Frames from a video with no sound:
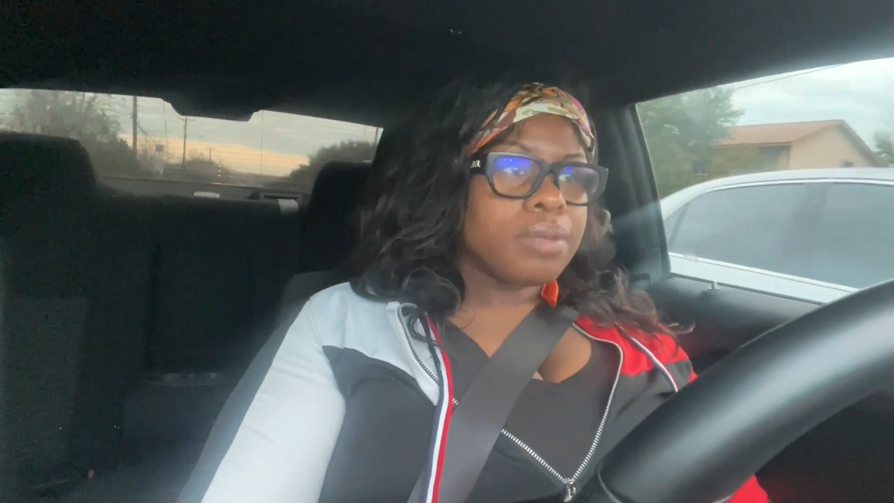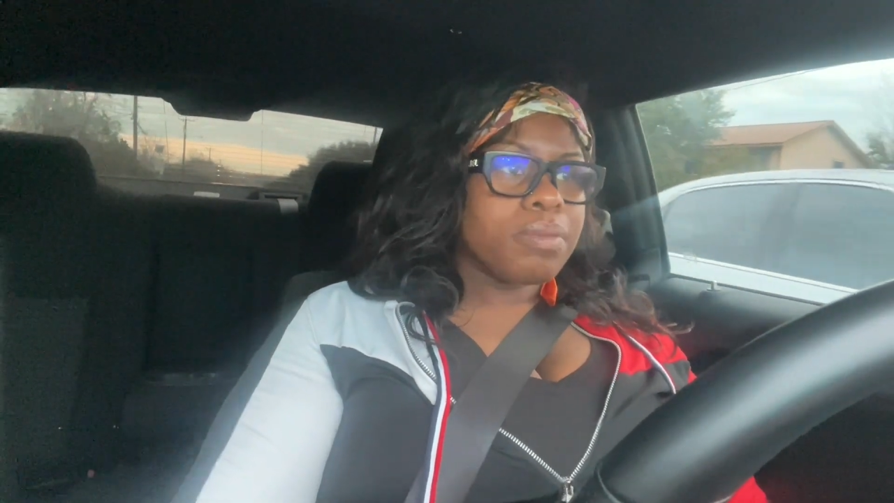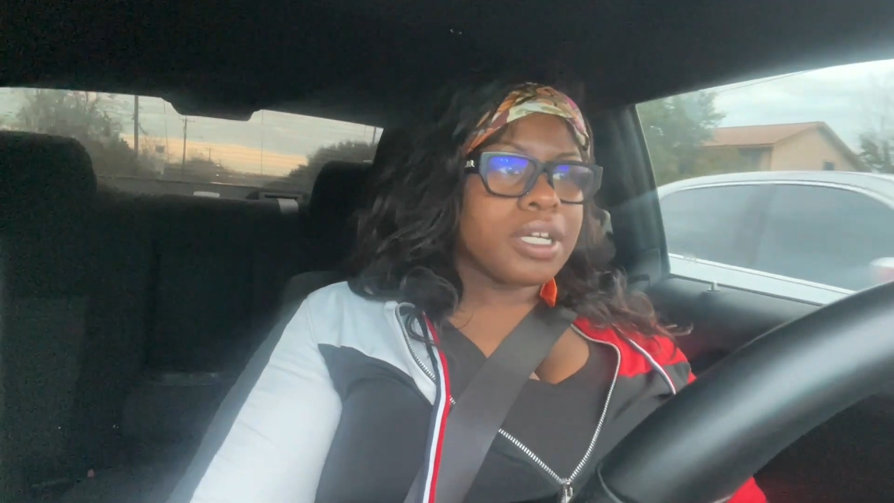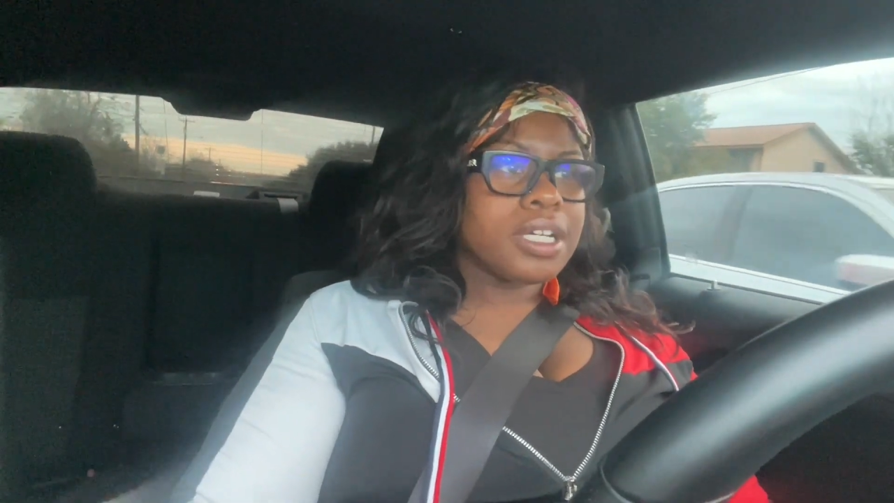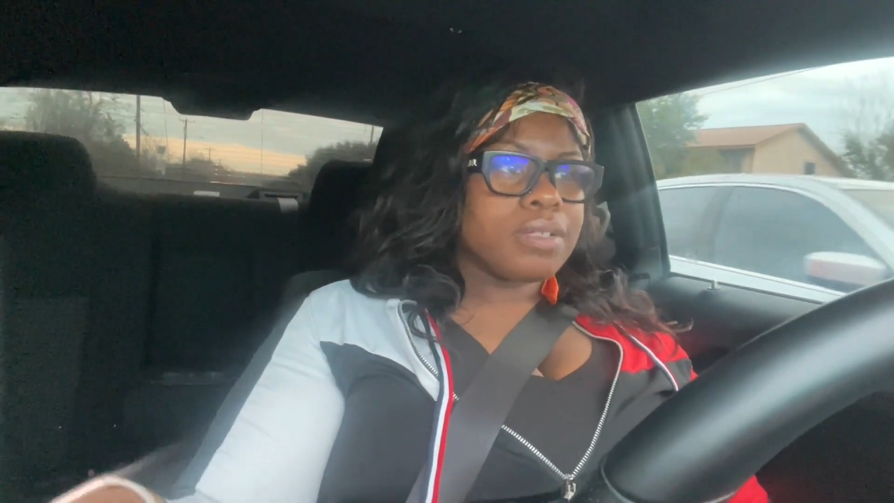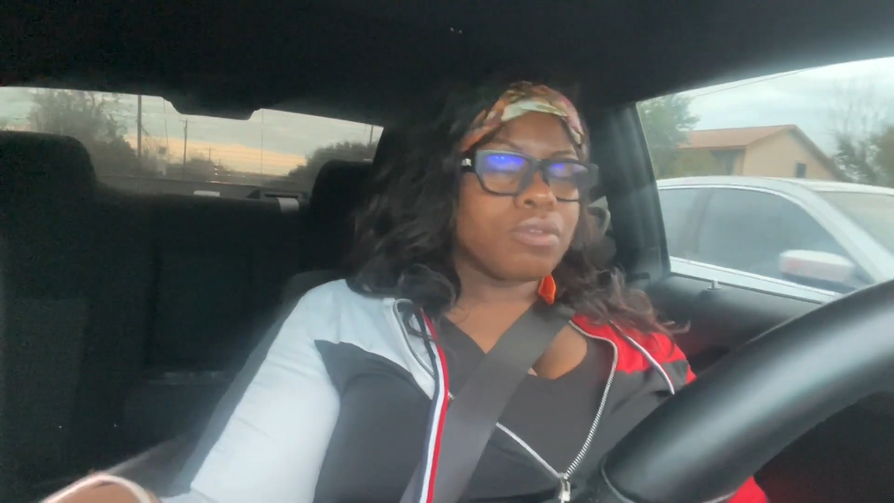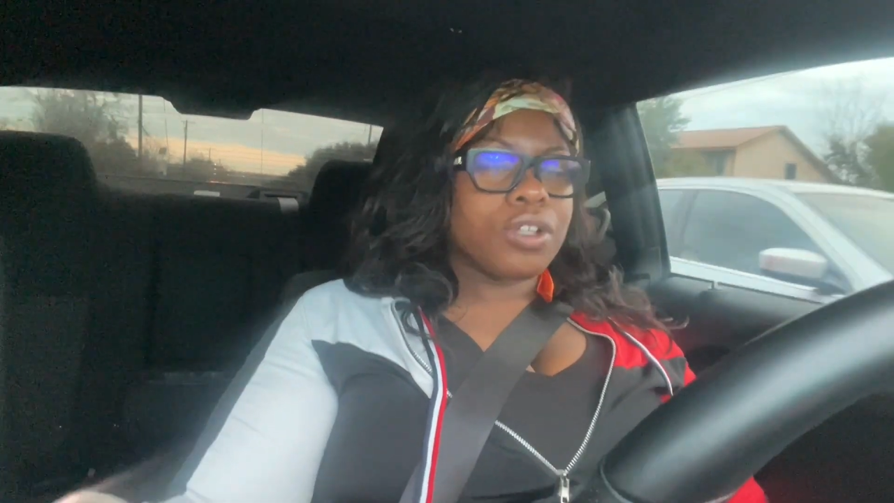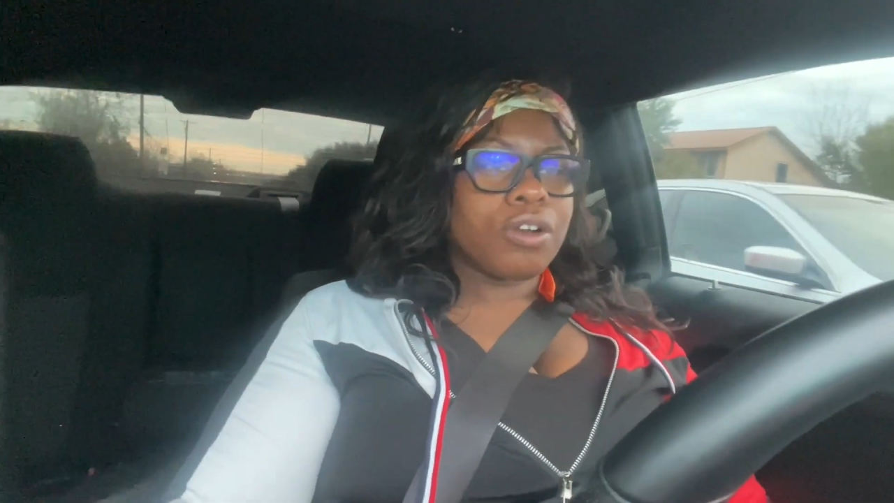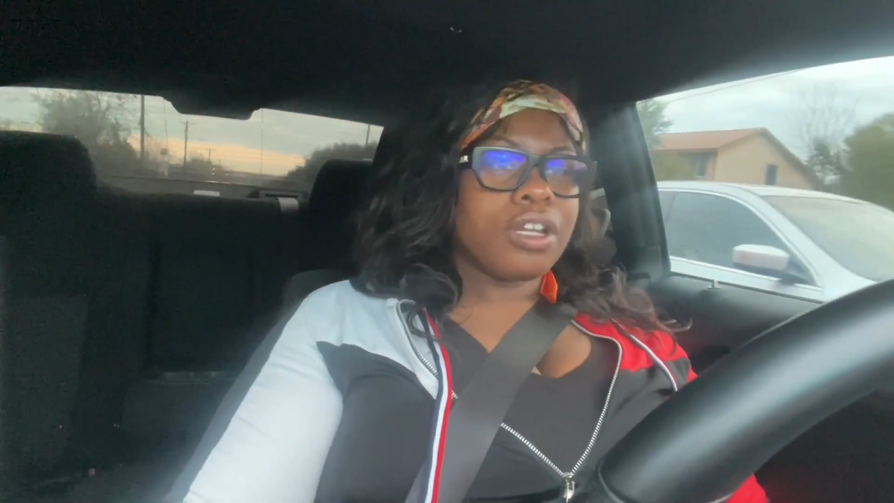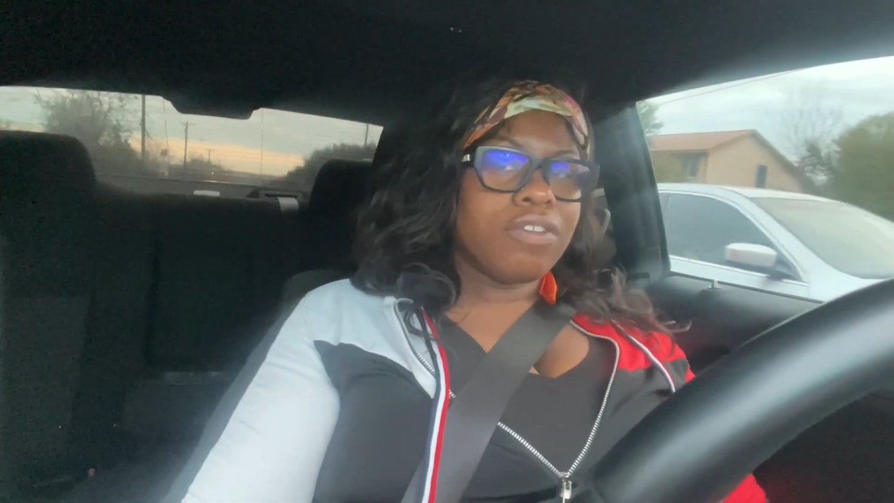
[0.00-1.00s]
because I'm
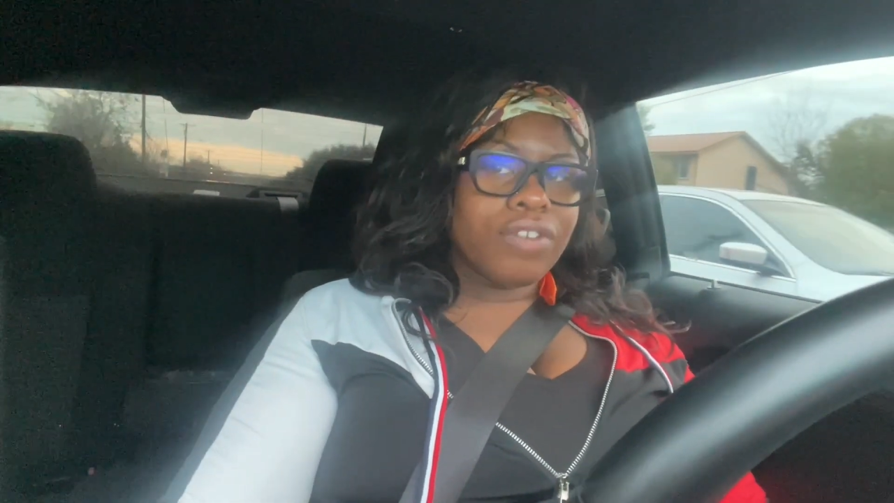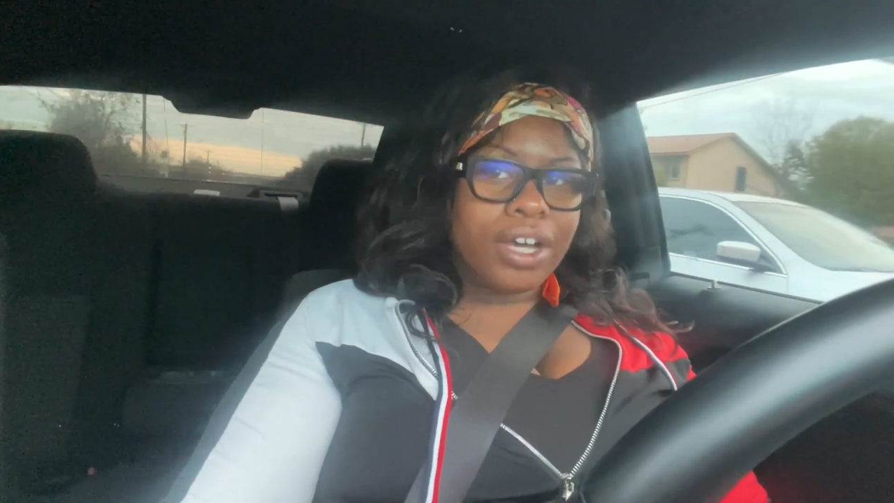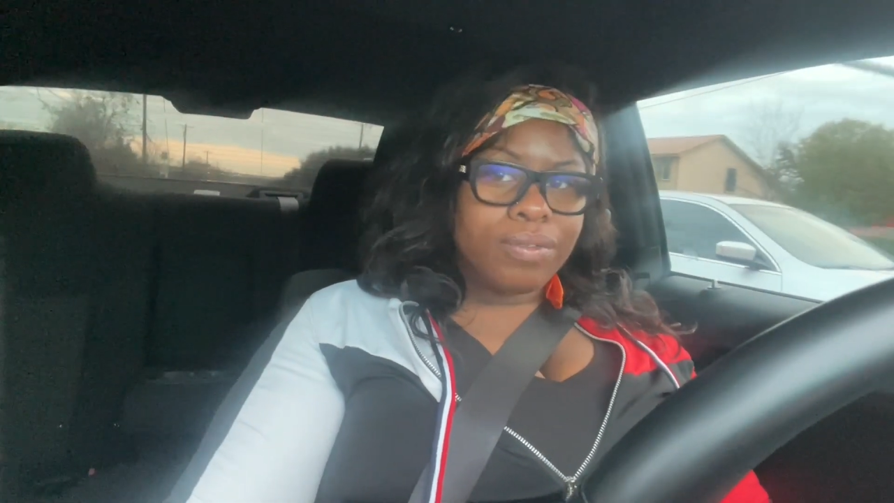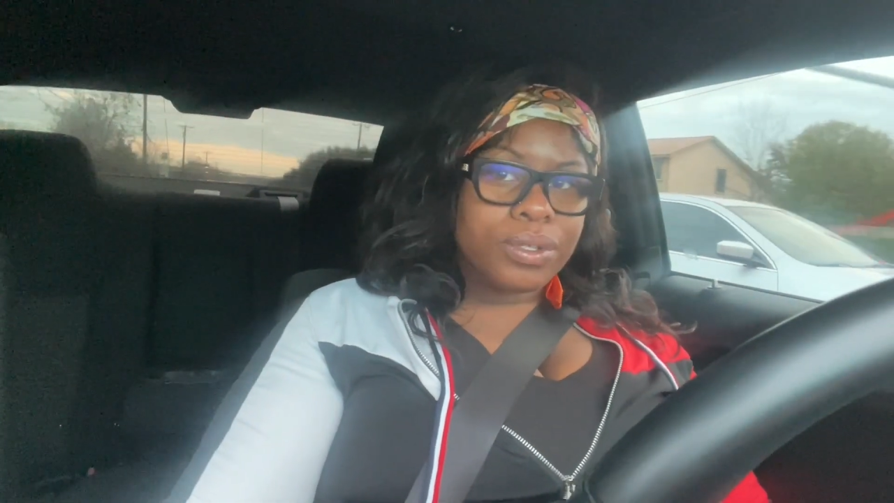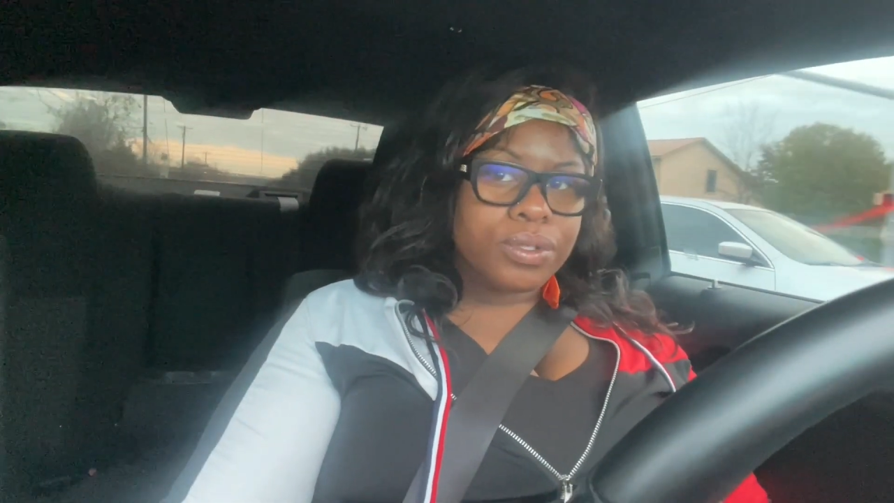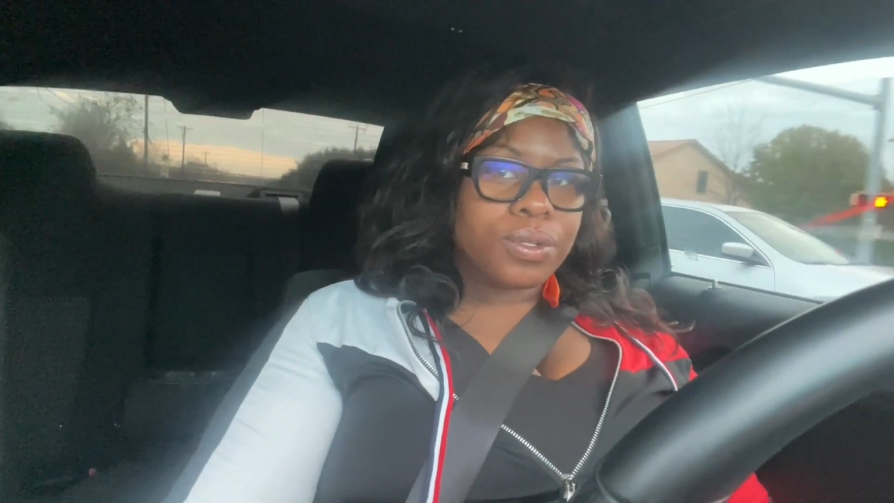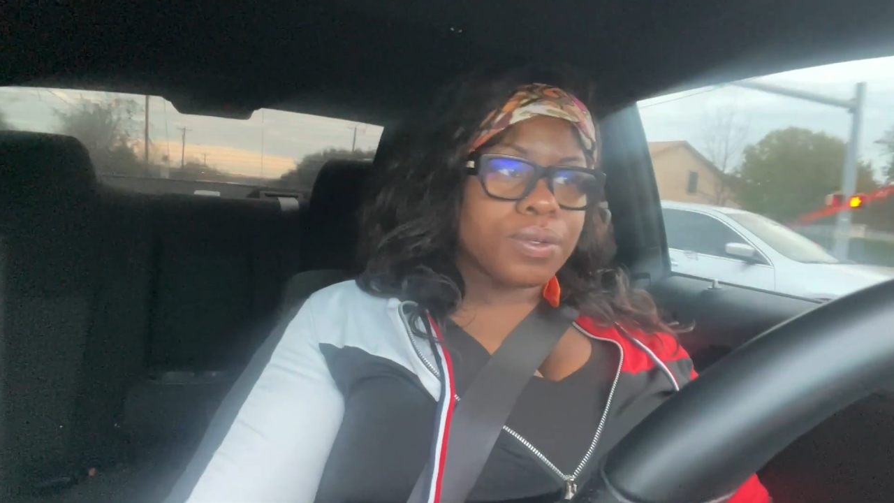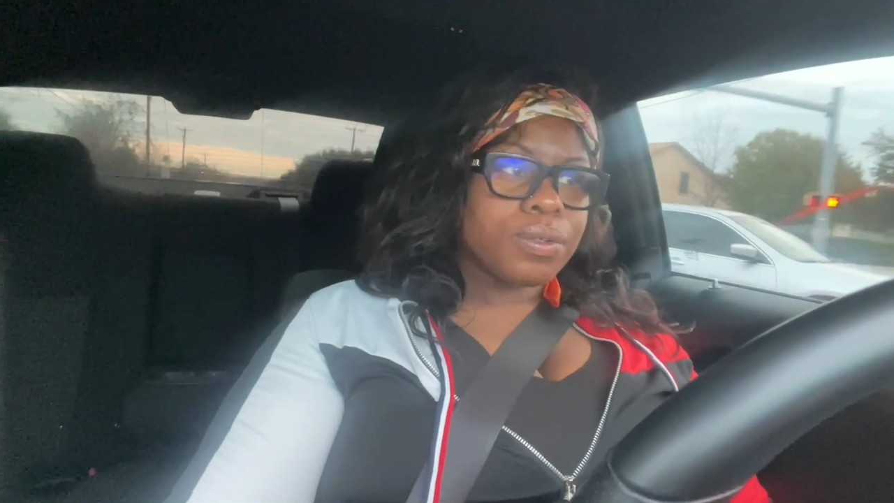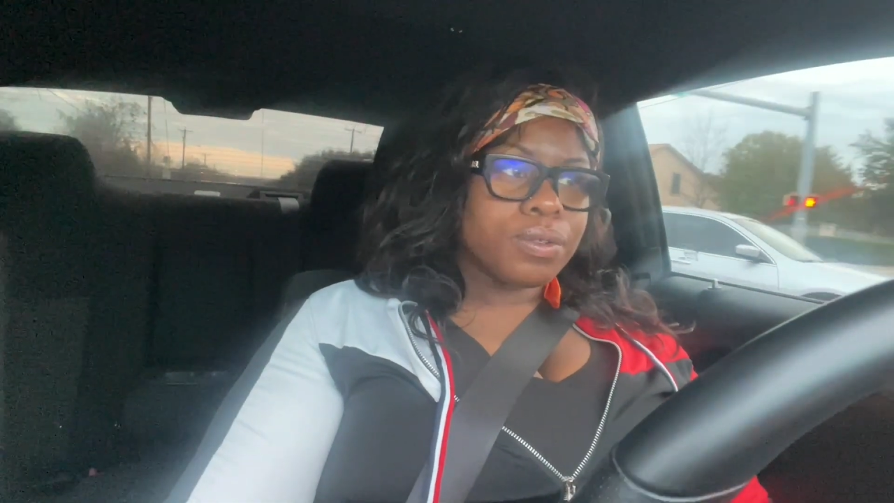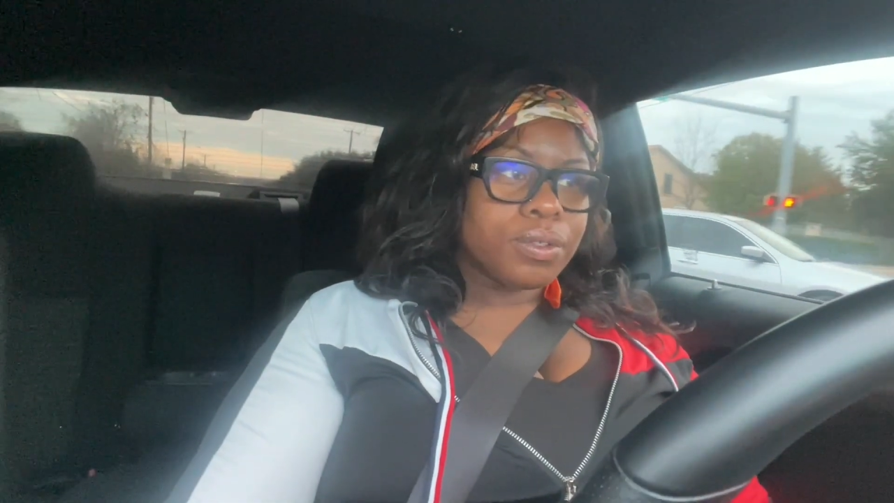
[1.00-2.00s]
35 years old